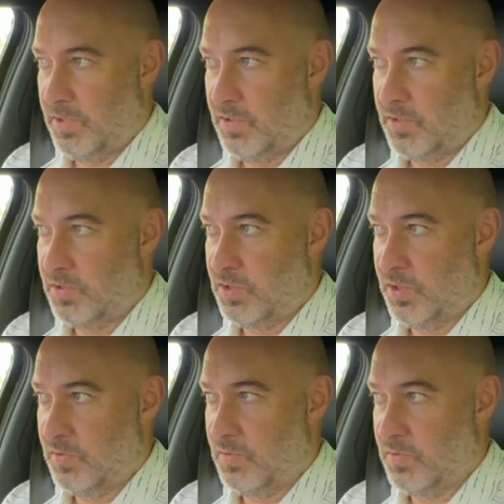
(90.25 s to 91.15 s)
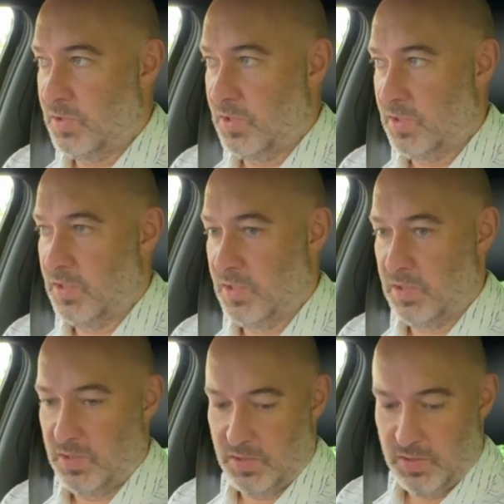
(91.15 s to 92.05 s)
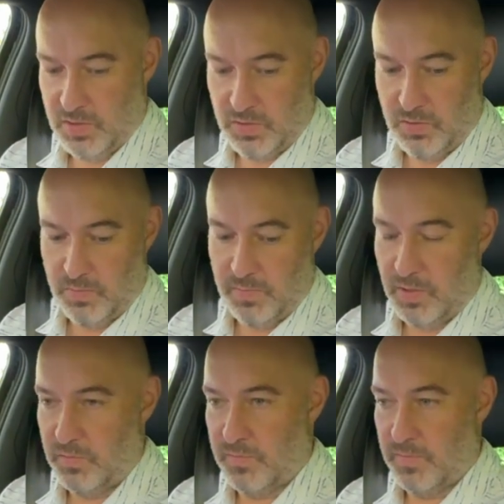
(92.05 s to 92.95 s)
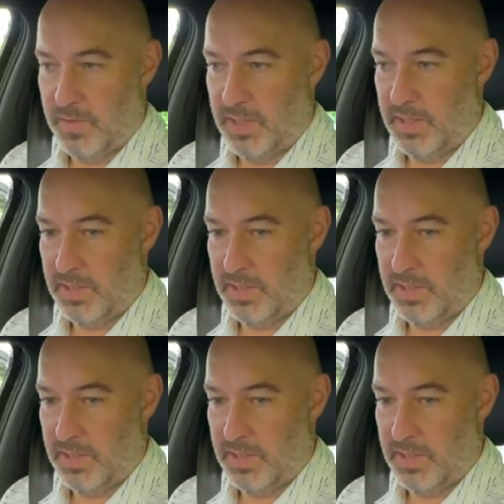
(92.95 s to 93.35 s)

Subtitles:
you can choose your mode from here.